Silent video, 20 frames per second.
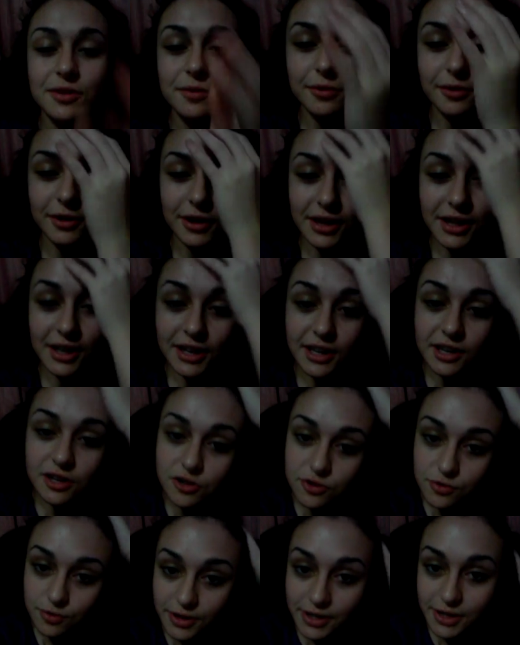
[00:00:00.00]
really enjoy
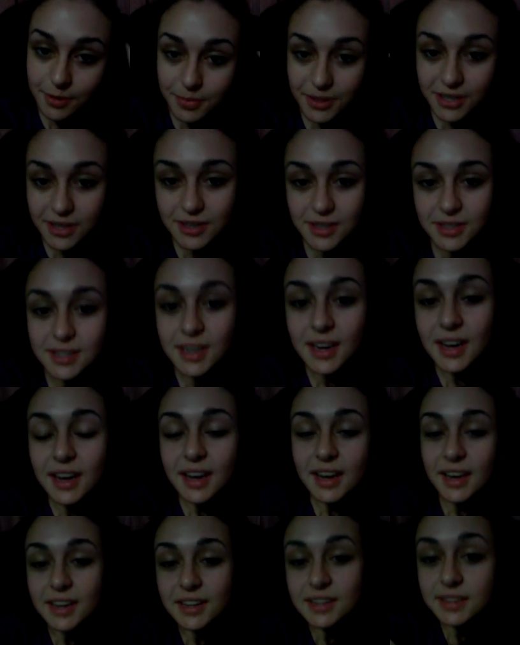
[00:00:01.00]
it because
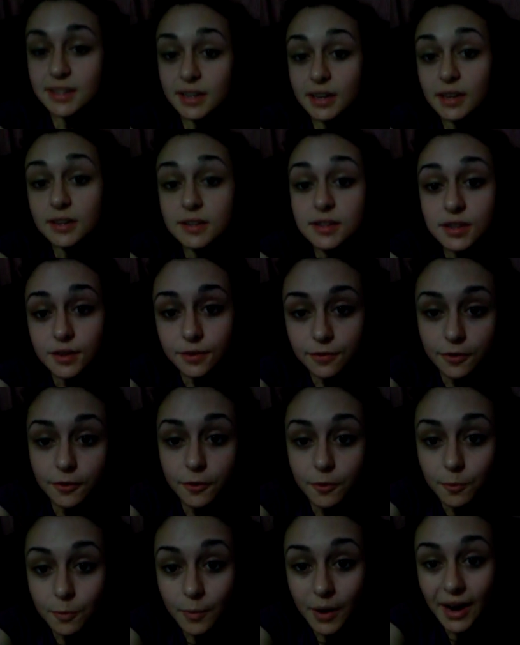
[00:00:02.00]
it's like a different
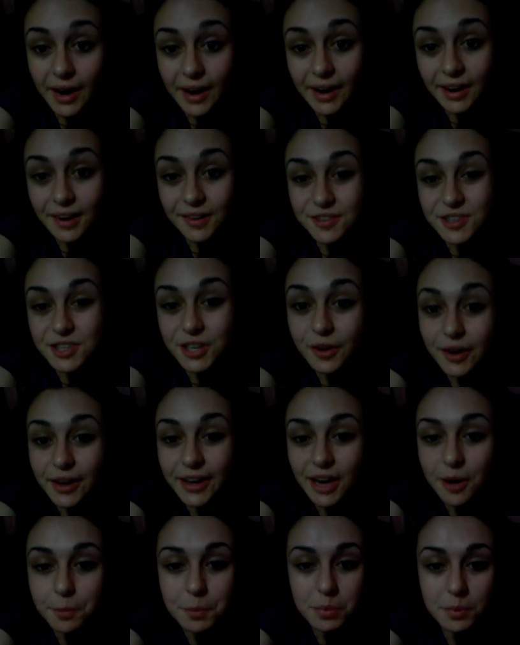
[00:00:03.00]
way of showing
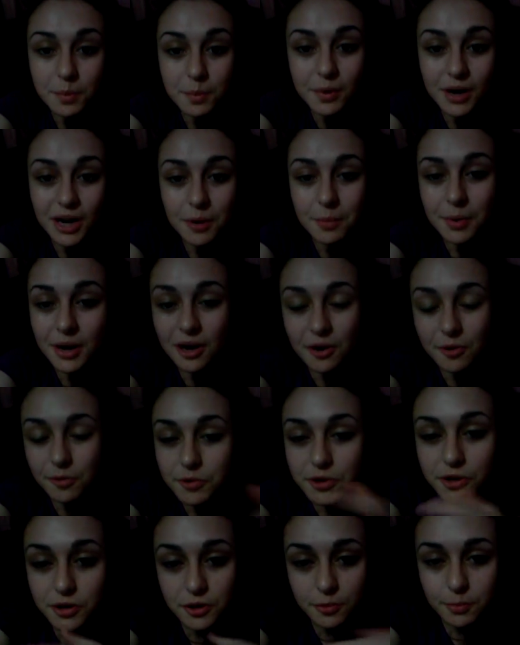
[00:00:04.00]
how you
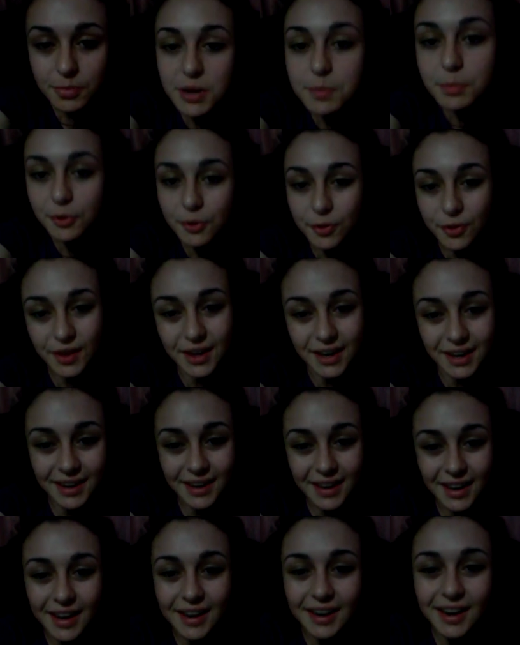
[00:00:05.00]
know people think,
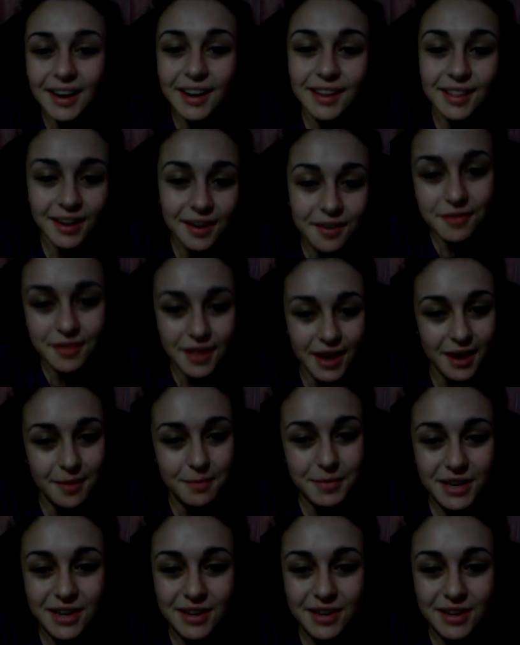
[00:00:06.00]
and I love that because